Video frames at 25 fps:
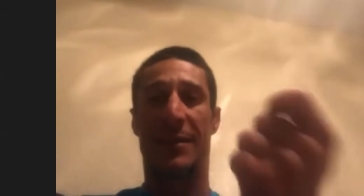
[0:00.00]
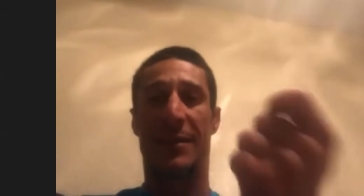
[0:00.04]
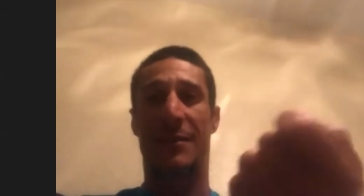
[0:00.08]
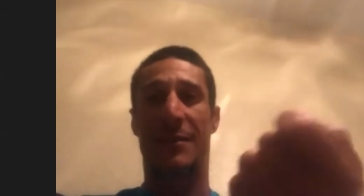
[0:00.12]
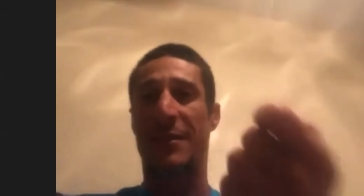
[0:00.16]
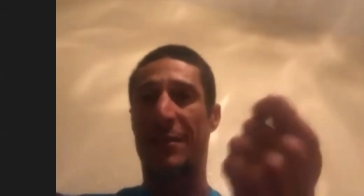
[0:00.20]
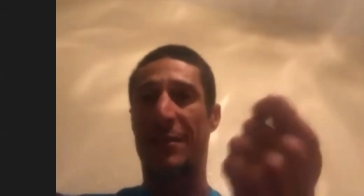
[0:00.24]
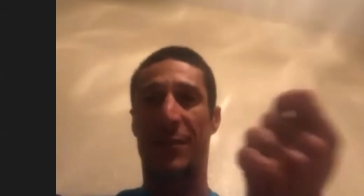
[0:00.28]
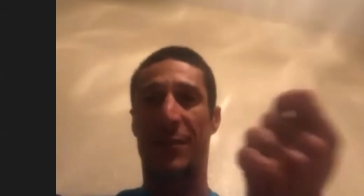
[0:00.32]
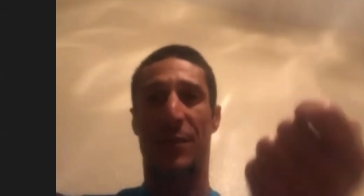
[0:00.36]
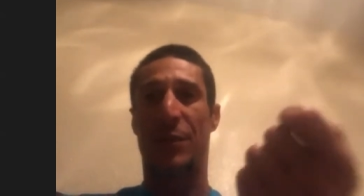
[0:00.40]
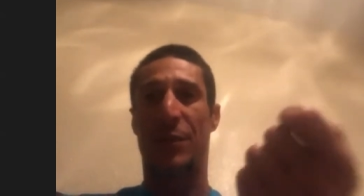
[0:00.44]

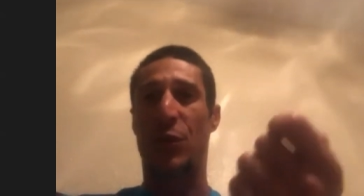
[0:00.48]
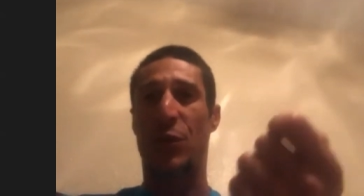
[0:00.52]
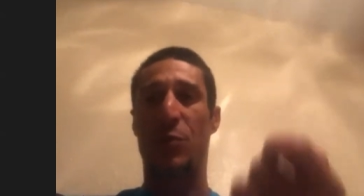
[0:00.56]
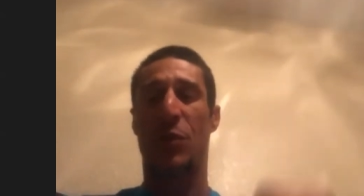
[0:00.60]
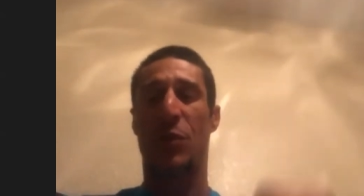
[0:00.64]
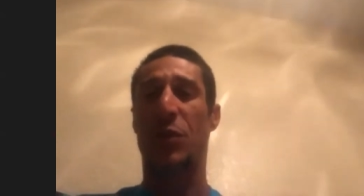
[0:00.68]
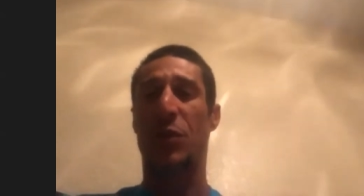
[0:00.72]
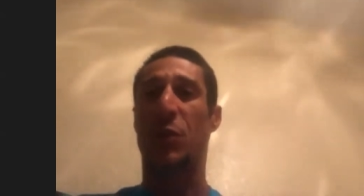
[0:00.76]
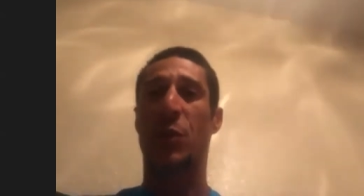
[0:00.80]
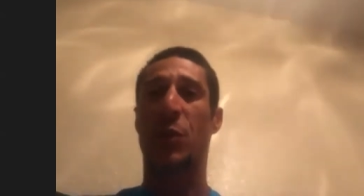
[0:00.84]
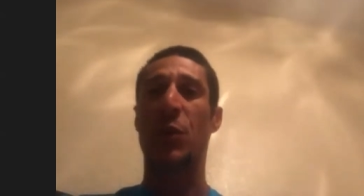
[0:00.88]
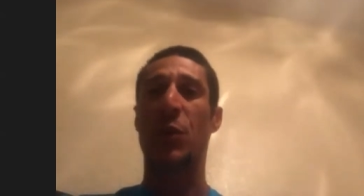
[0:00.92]
It's too
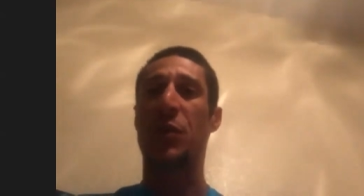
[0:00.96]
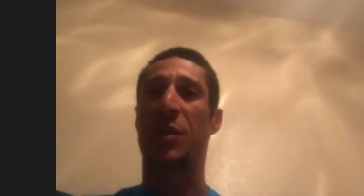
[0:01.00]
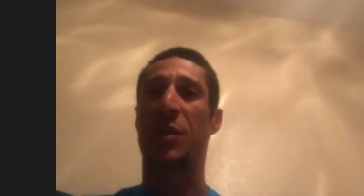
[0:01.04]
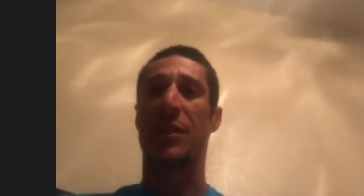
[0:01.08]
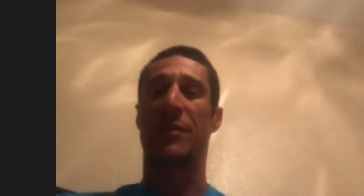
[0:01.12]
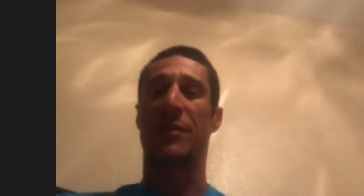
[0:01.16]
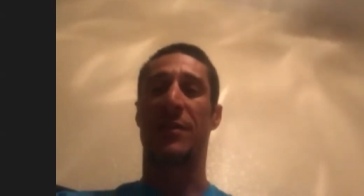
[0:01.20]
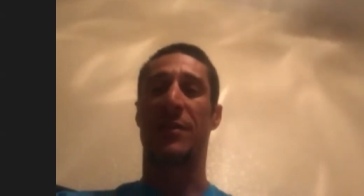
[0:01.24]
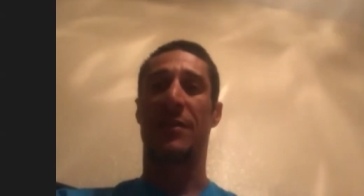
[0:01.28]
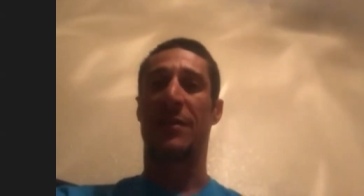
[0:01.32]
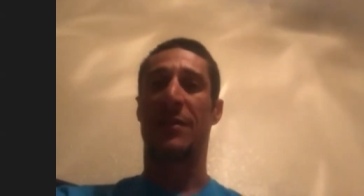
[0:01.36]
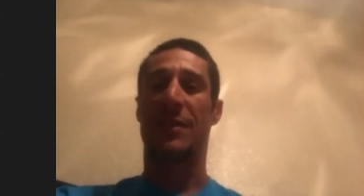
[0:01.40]
much cushion.
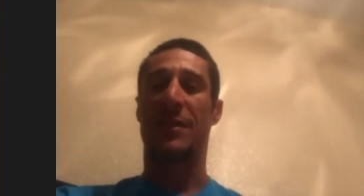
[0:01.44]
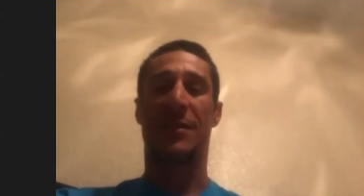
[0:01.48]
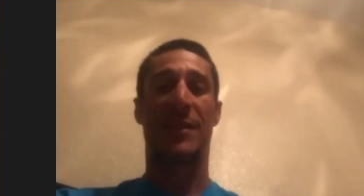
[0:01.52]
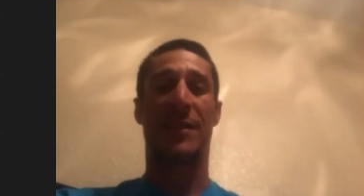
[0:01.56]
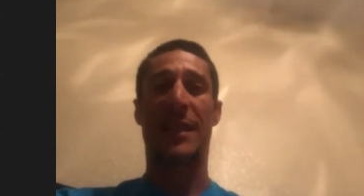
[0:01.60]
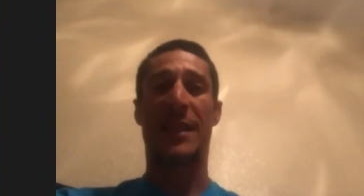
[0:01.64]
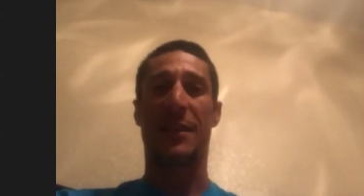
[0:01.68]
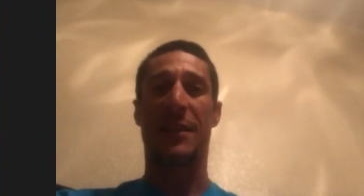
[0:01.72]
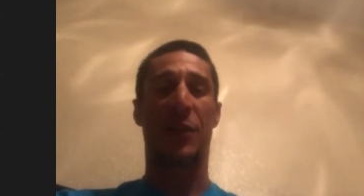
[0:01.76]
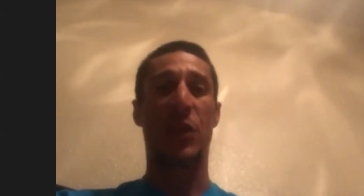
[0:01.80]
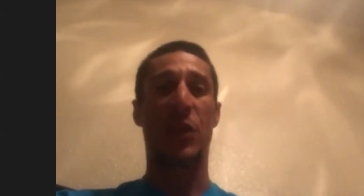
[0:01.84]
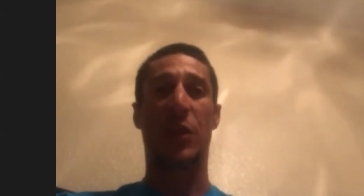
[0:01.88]
It's
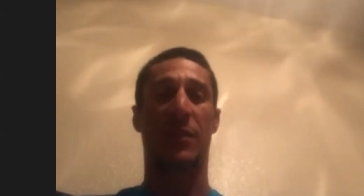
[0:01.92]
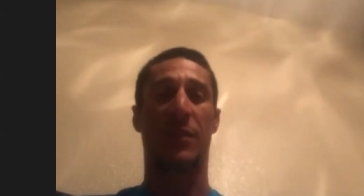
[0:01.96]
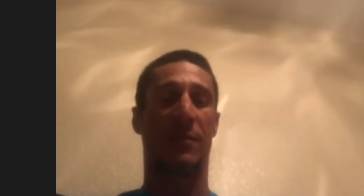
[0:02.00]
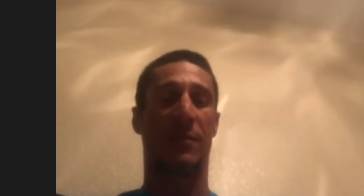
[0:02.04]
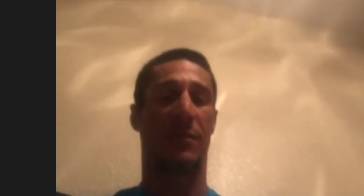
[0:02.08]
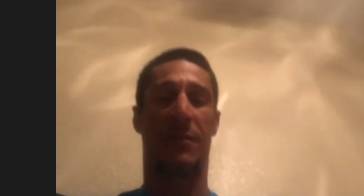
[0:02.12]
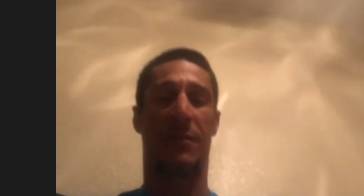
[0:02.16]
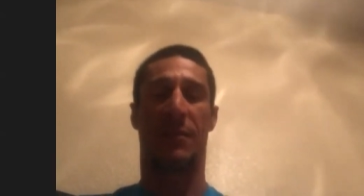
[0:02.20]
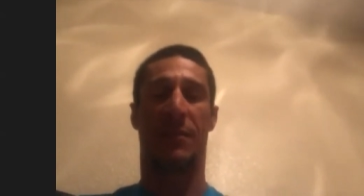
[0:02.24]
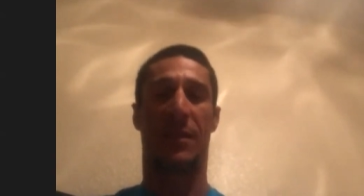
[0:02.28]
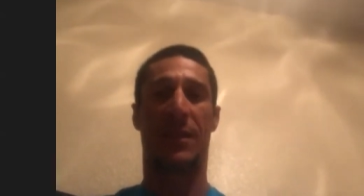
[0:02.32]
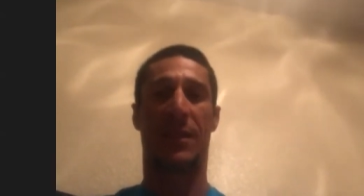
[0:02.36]
not good.
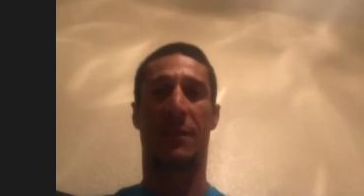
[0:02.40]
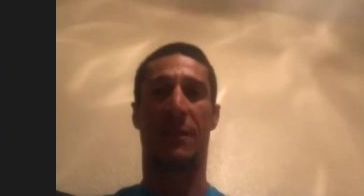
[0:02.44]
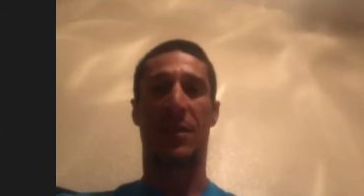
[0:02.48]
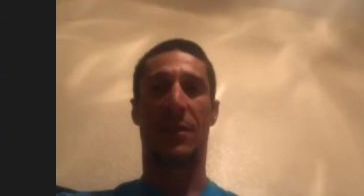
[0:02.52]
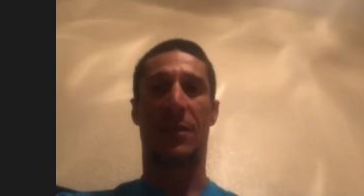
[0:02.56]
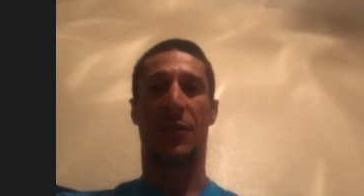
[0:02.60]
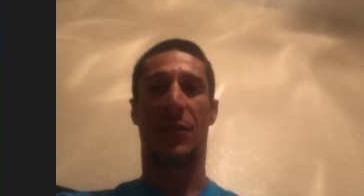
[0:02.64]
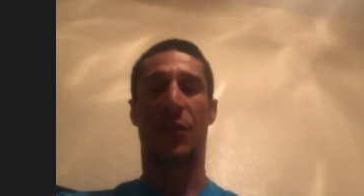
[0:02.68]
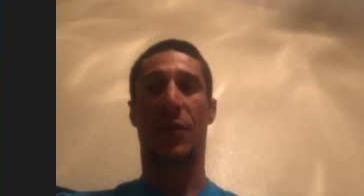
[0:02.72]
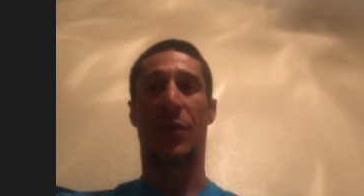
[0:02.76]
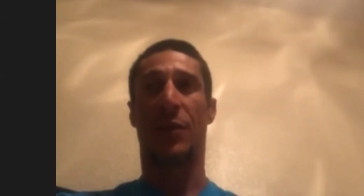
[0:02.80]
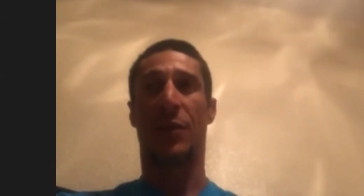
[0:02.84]

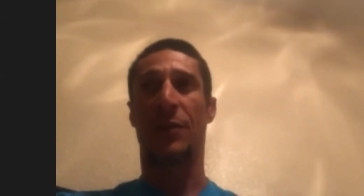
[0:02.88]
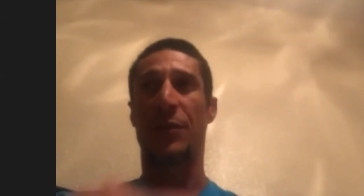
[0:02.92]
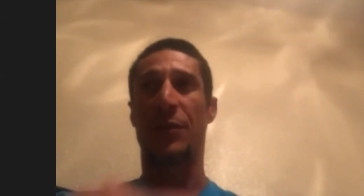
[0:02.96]
So you